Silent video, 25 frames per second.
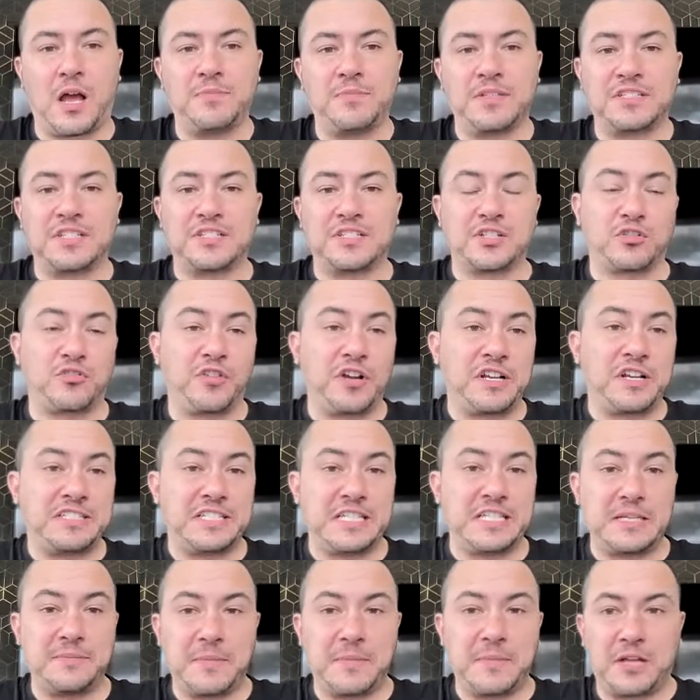This is a great
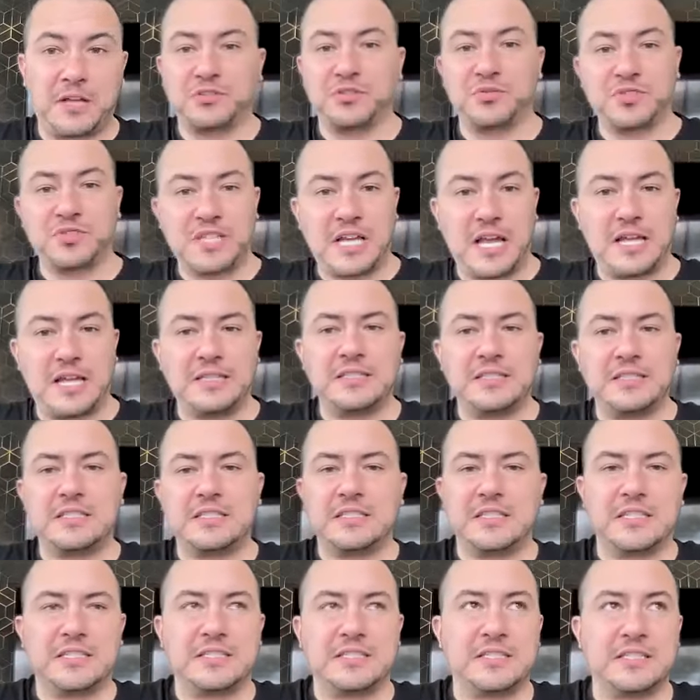email to
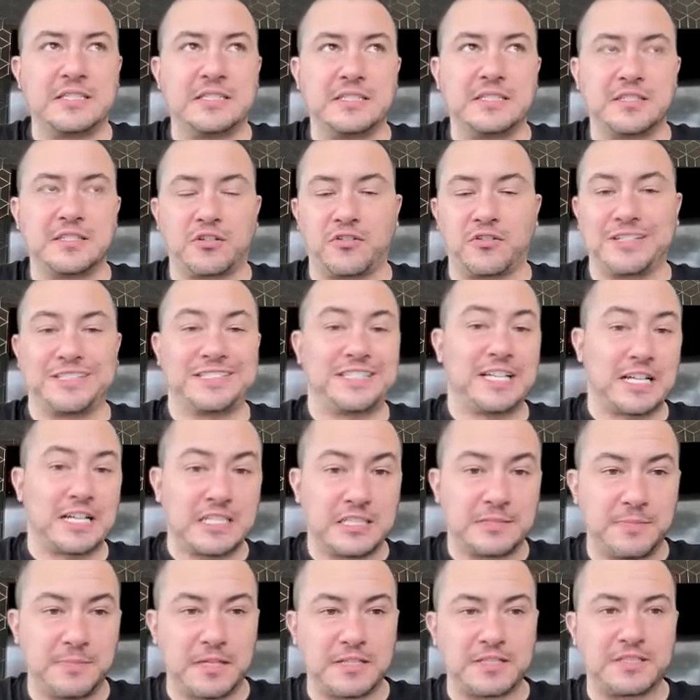send. This is a great
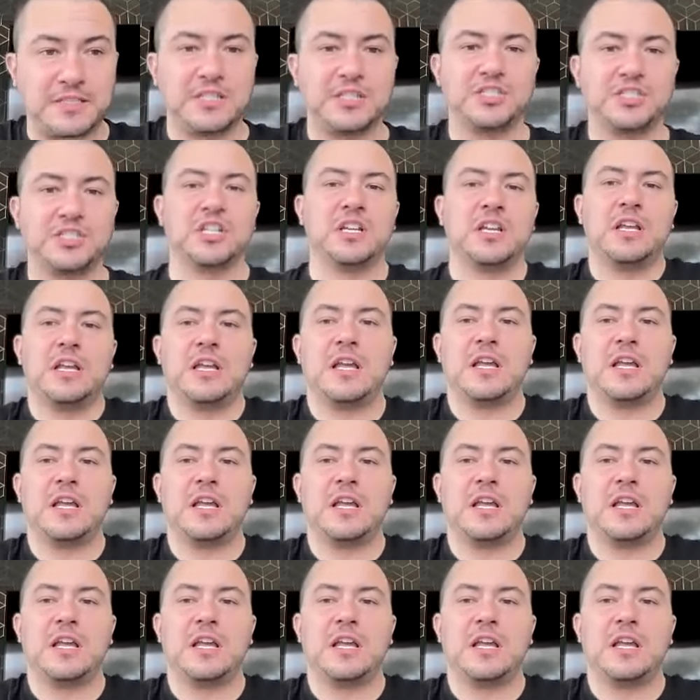text message.